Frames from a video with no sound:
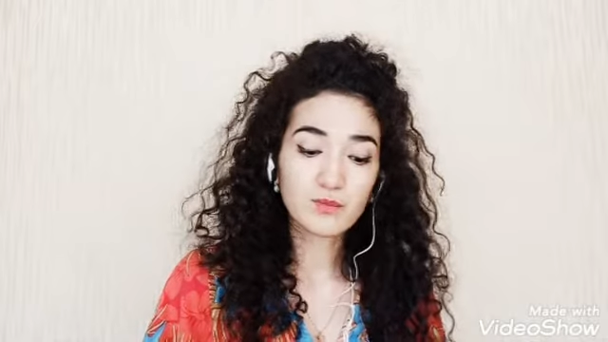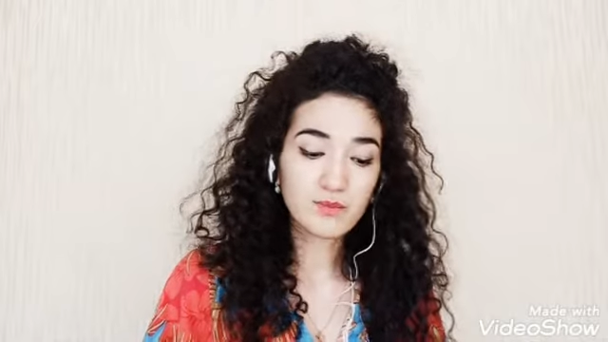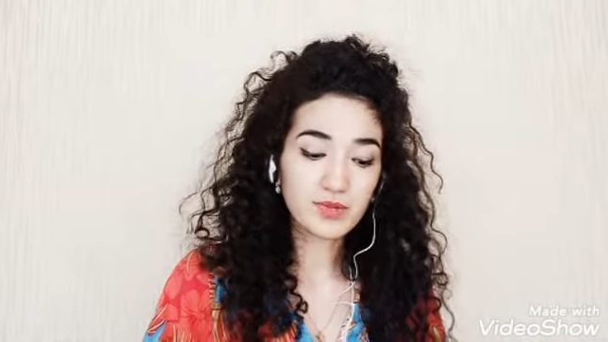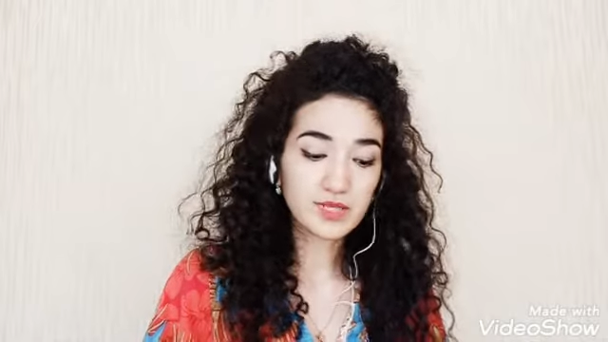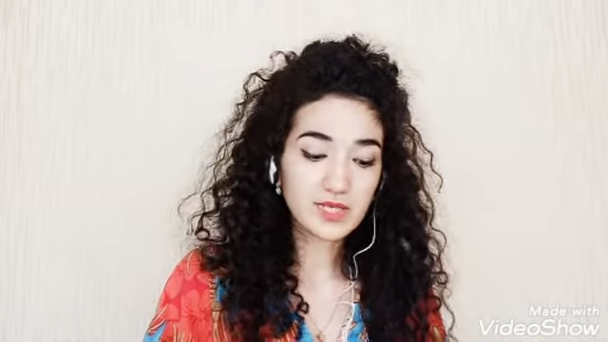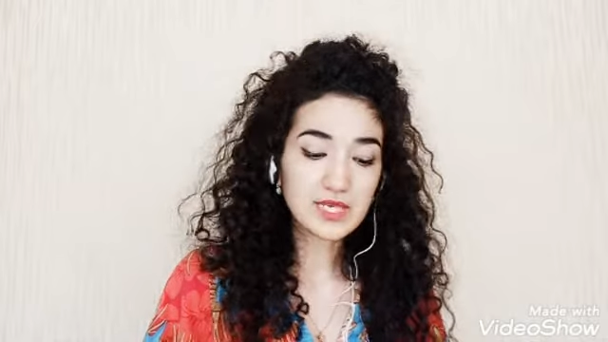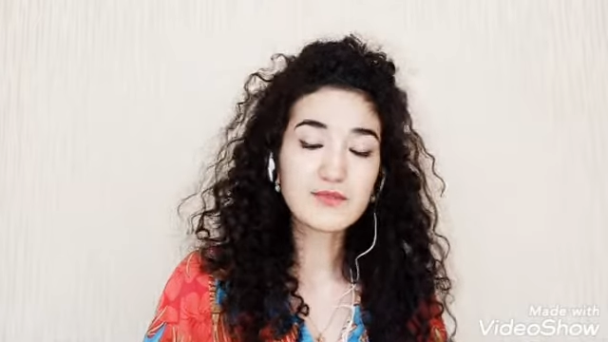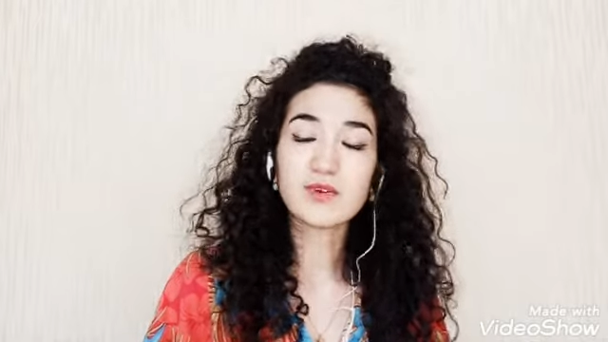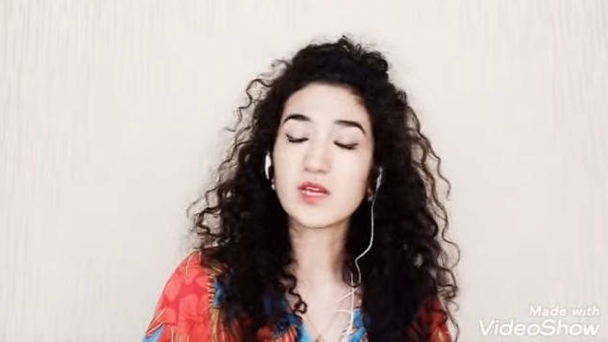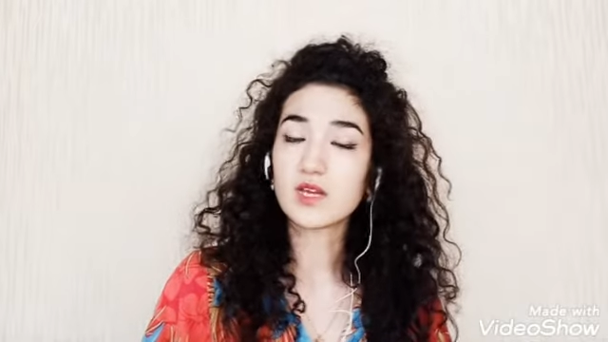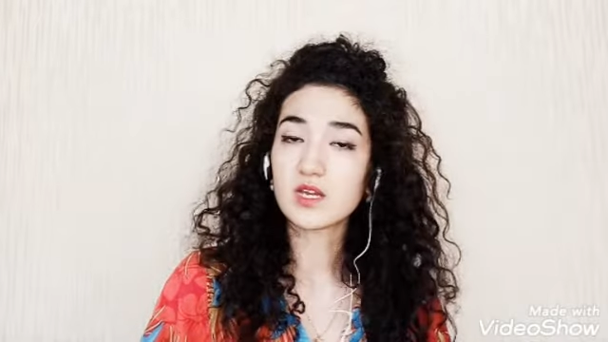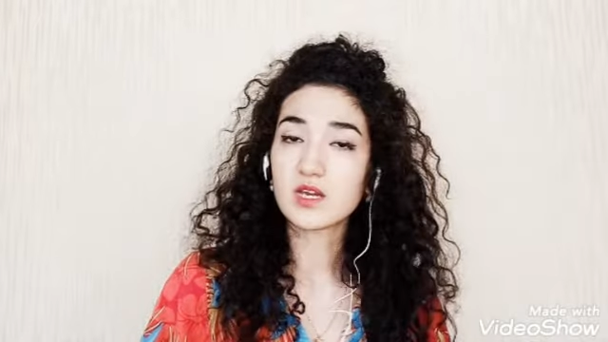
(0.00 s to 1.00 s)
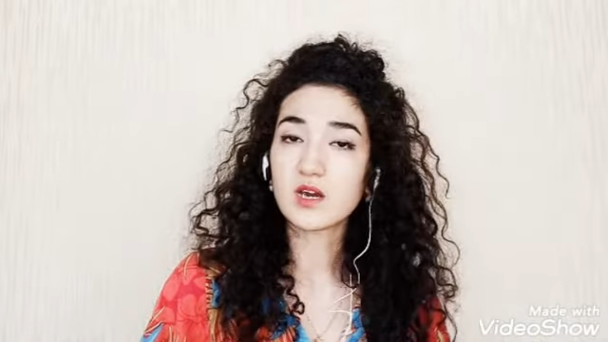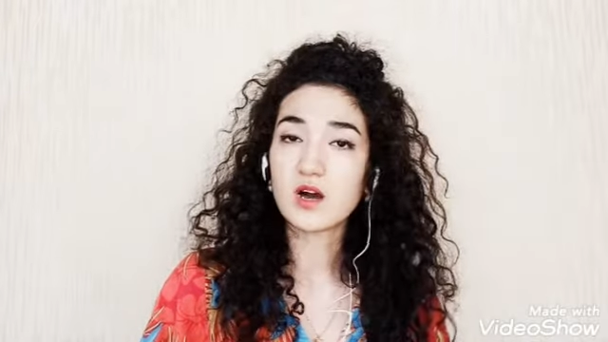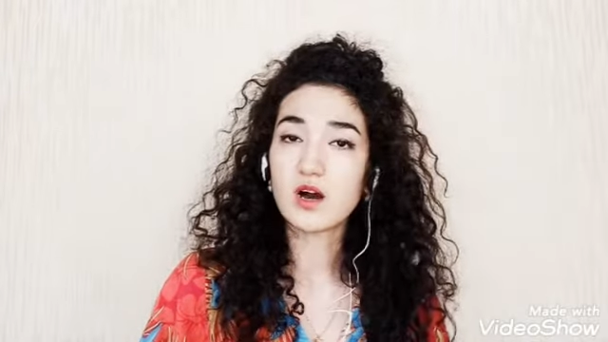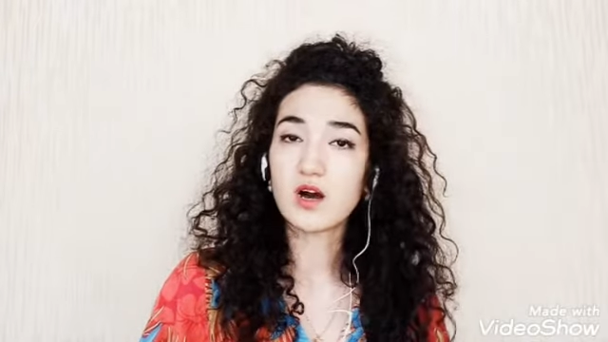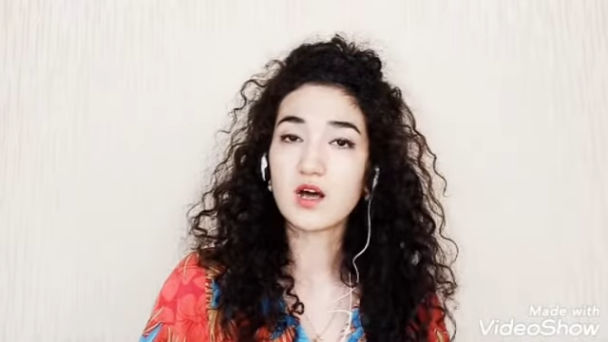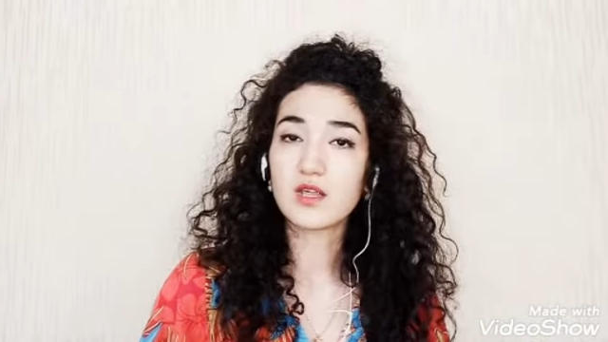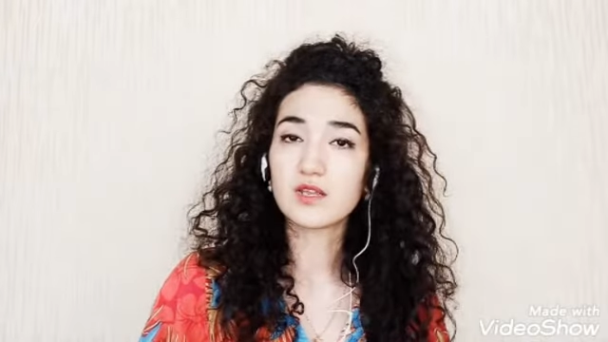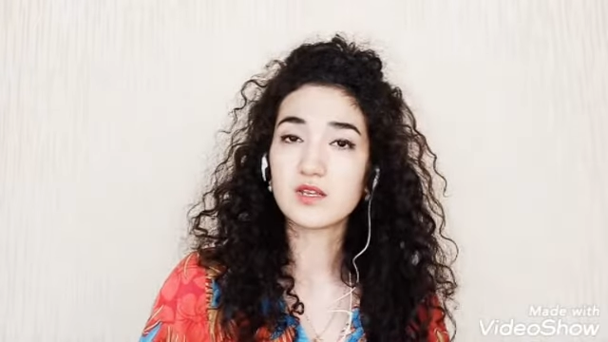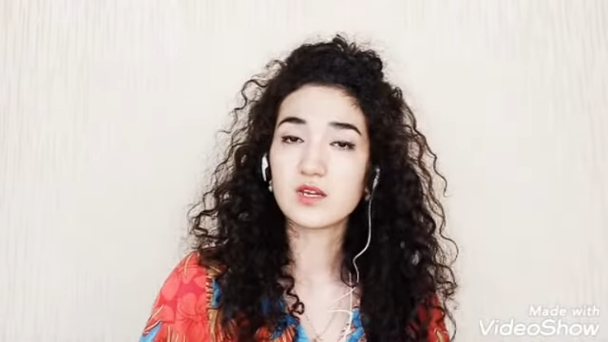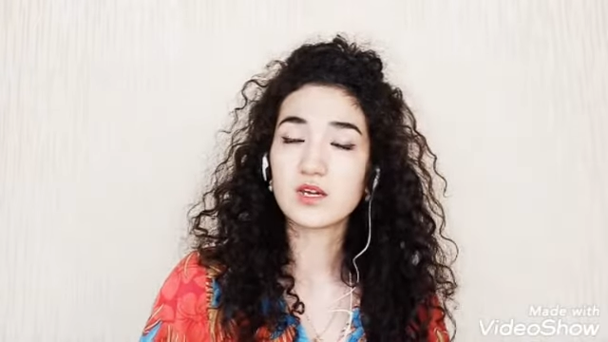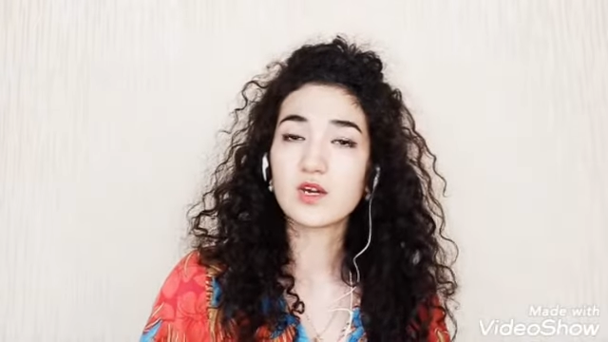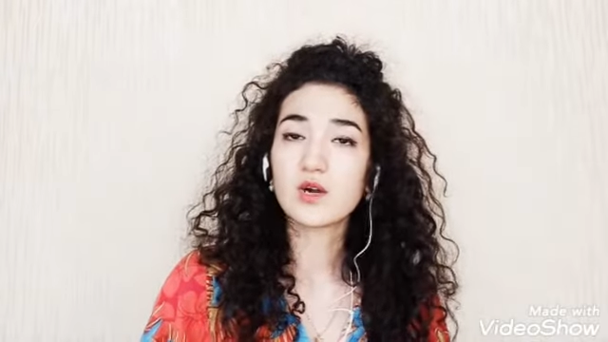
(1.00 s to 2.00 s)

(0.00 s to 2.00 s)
believing on